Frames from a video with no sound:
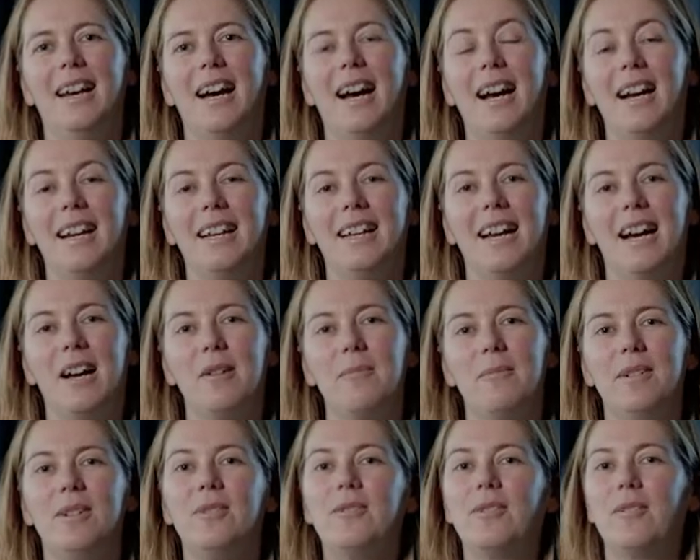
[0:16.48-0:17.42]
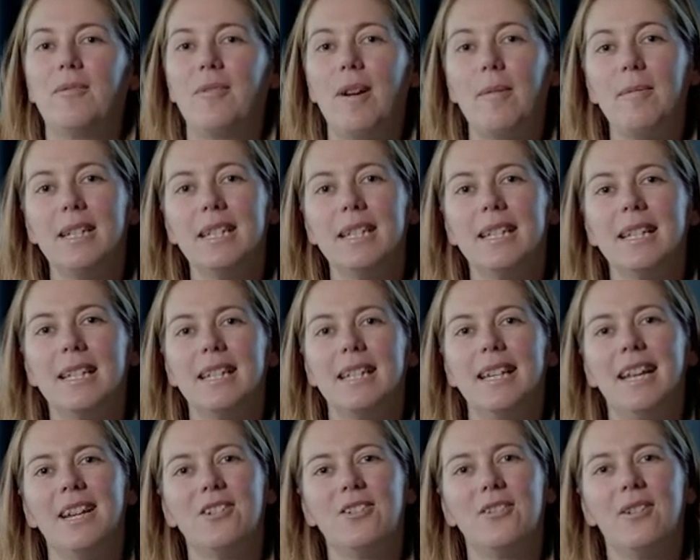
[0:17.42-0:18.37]
Hi, I'm Laura Roberts,
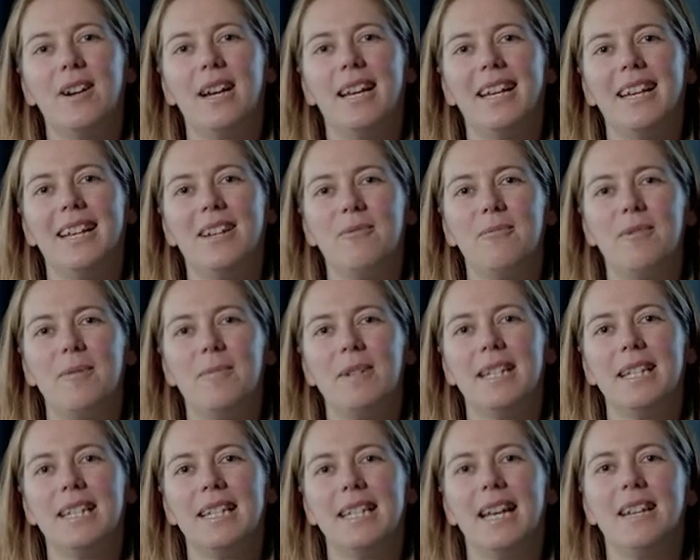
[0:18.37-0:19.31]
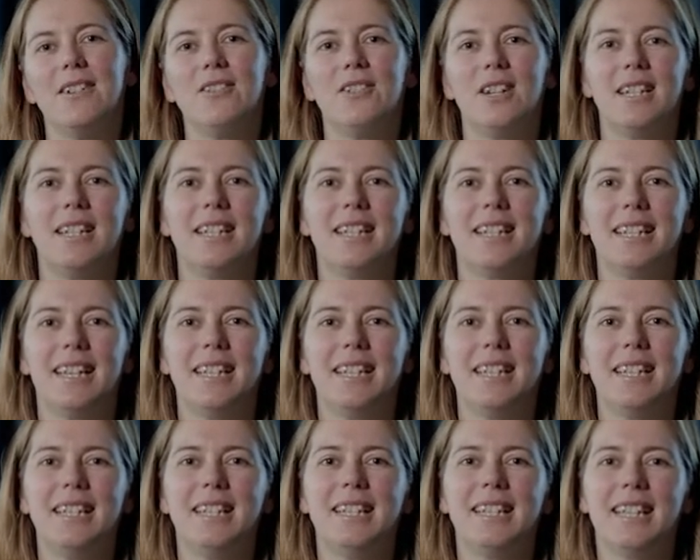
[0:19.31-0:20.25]
lecturer in Women's and Gender
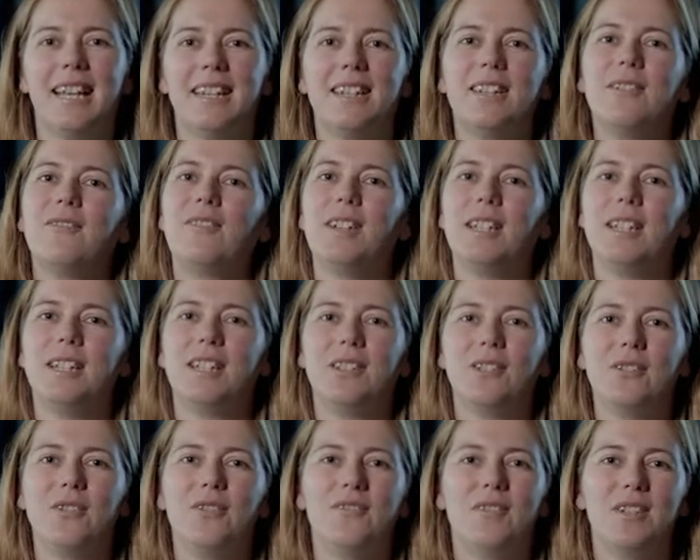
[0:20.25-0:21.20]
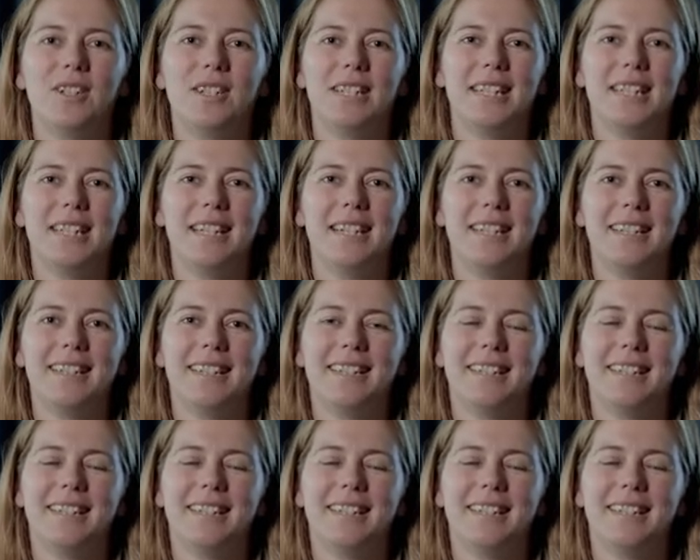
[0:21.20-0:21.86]
Studies at Flinders University,